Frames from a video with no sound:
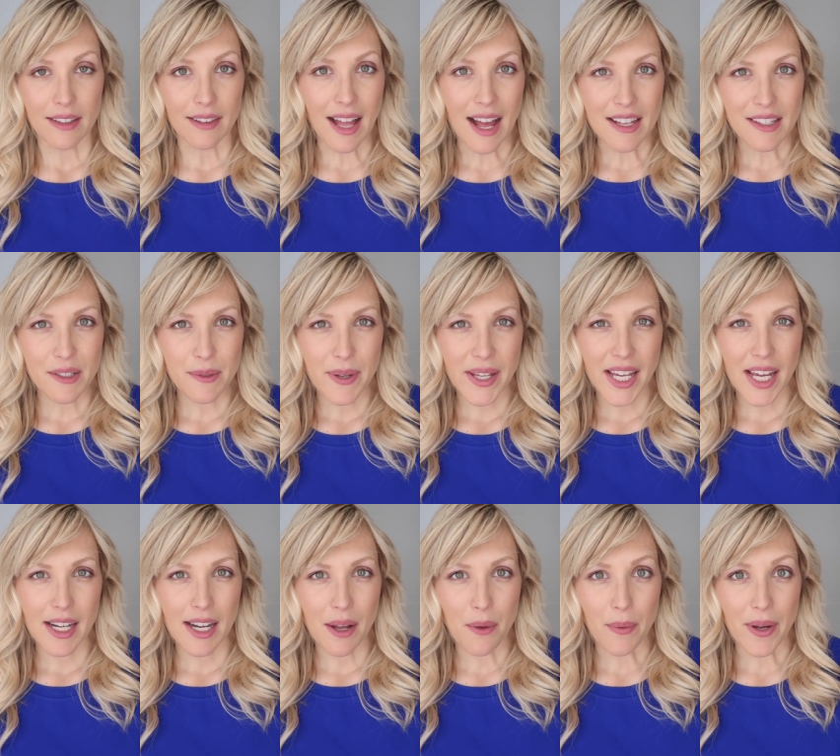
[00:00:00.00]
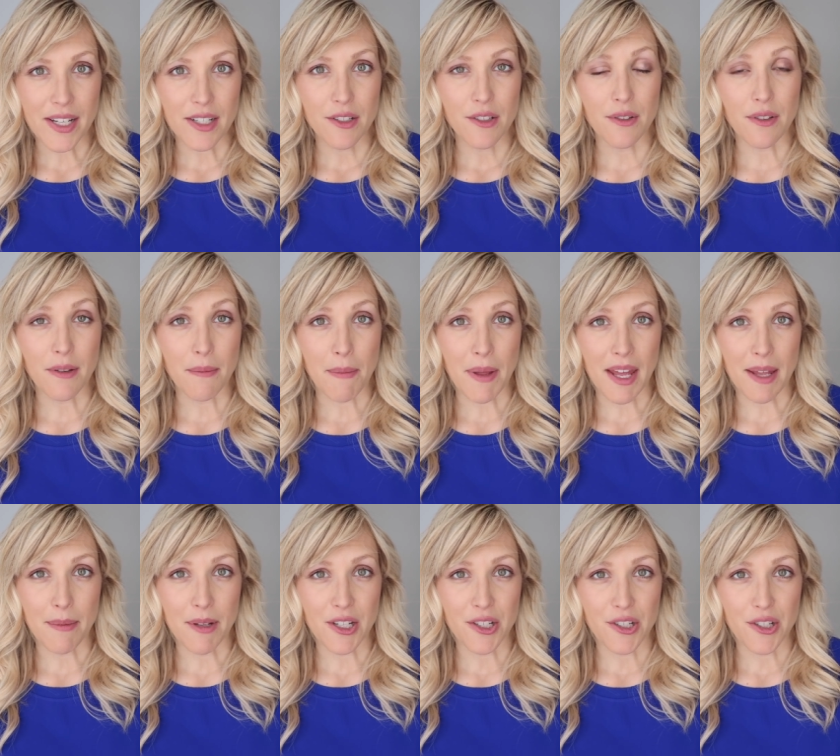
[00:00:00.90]
Last weekend I went to the
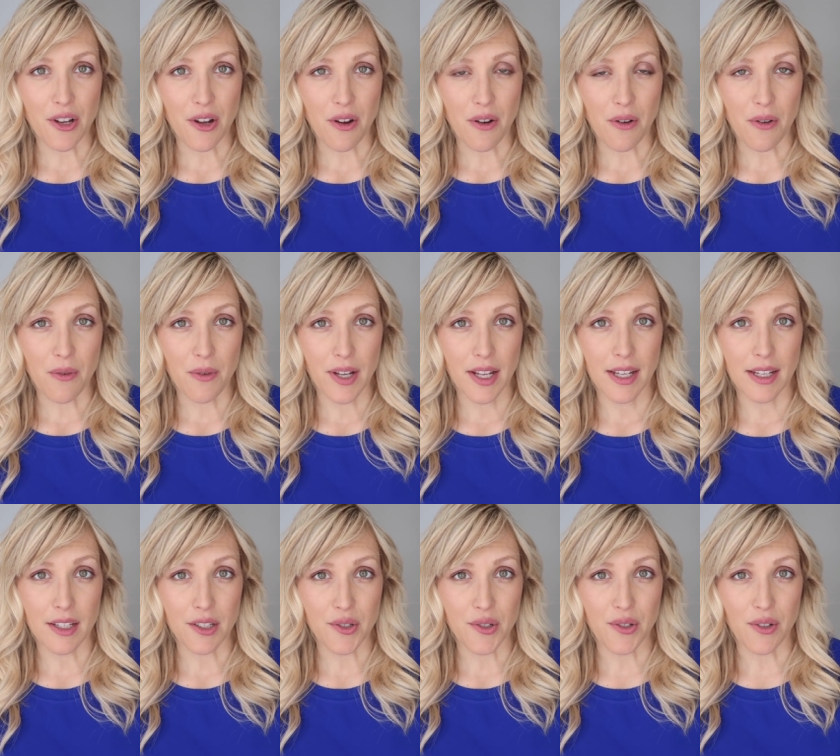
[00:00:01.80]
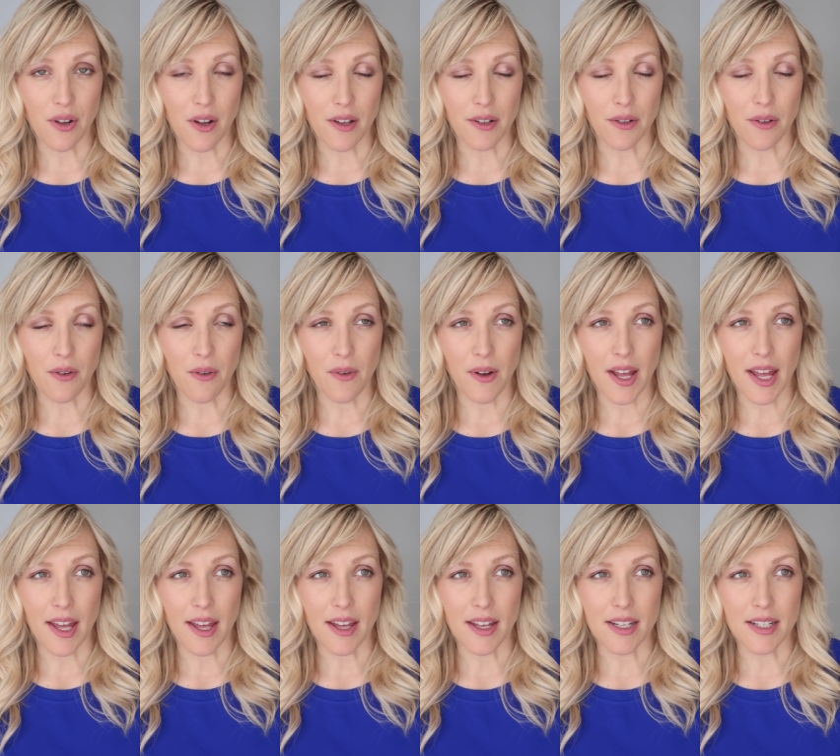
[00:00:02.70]
baby show in Toronto,
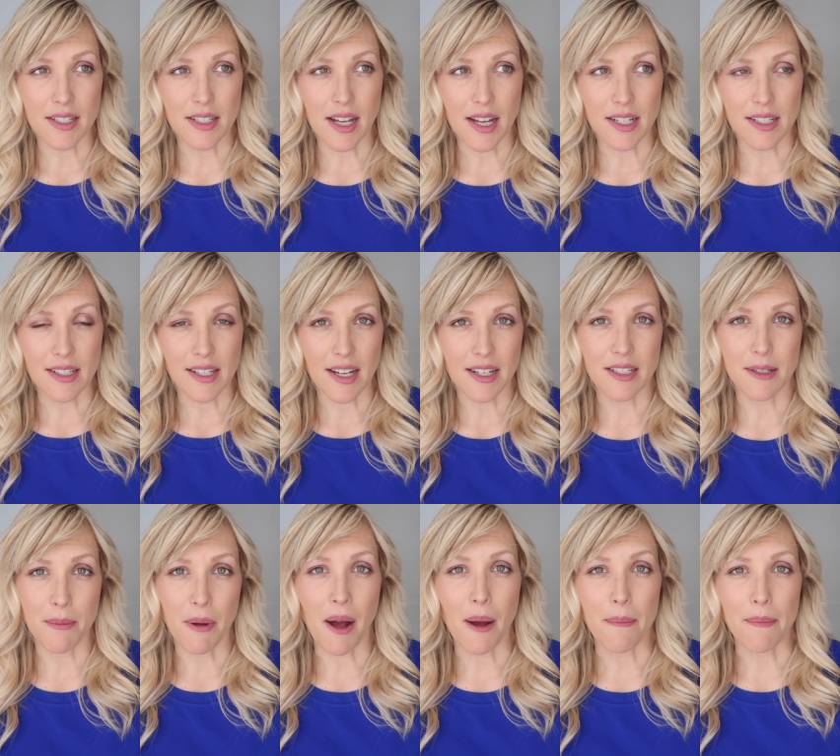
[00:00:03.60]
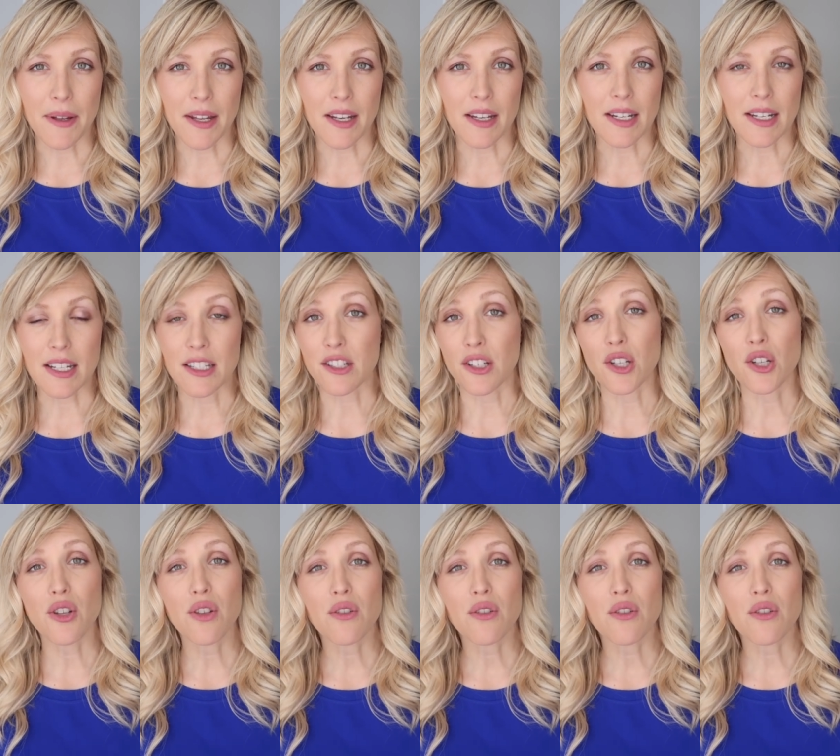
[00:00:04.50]
and I decided to pop in, and it's a